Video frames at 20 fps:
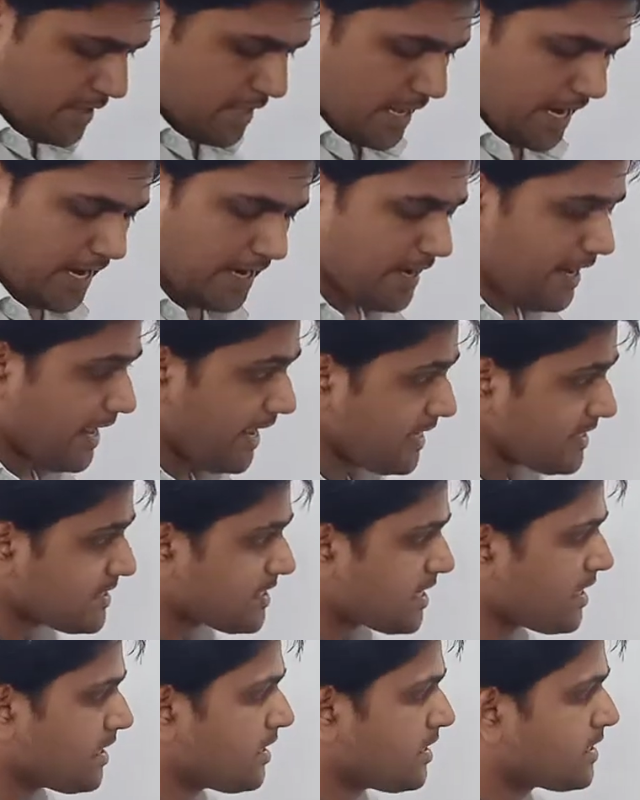and
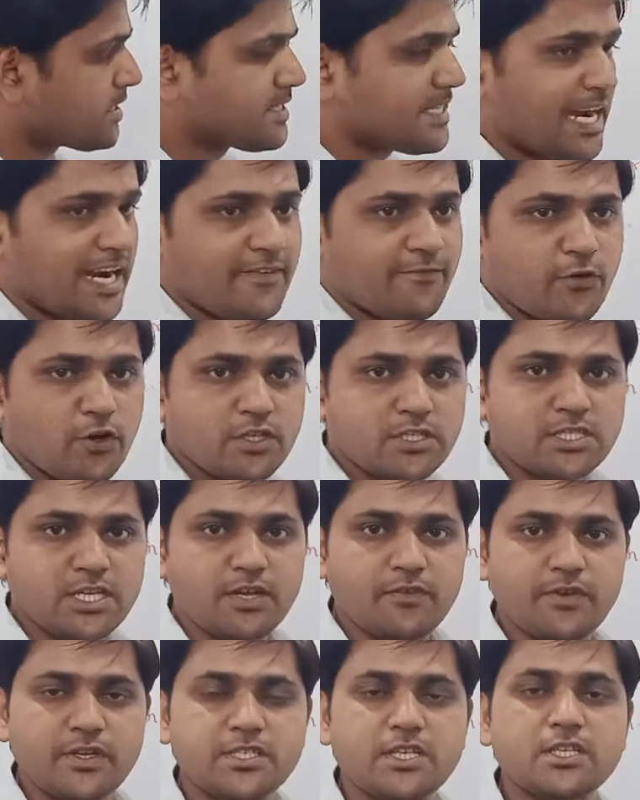S stand for
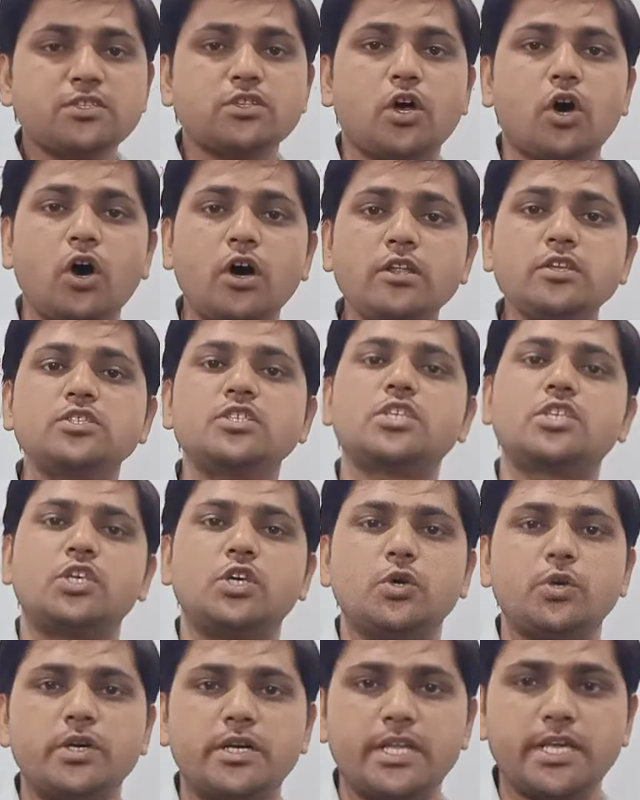Services or
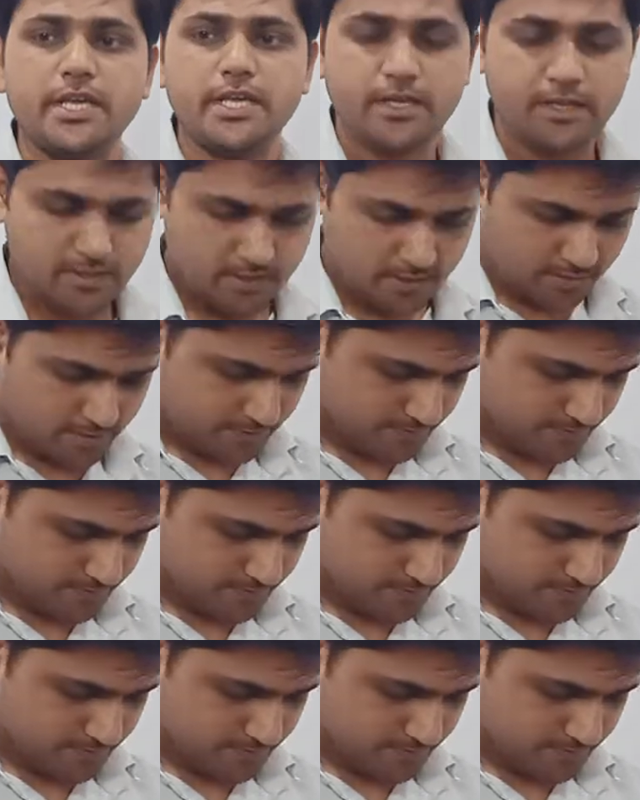Security.